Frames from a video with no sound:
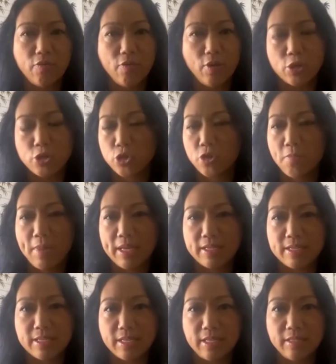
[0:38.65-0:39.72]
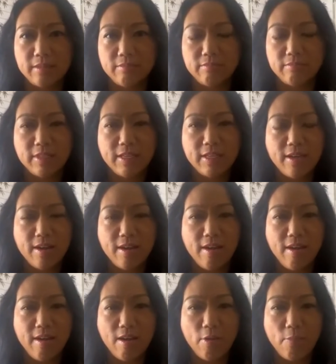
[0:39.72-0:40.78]
functional medicine,
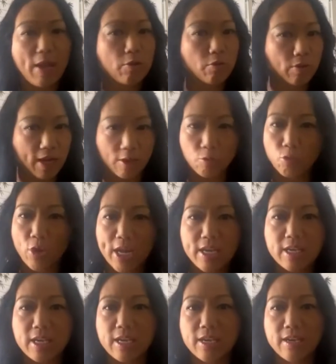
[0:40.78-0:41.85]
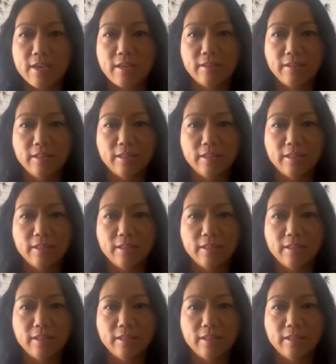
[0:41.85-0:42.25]
and Reiki,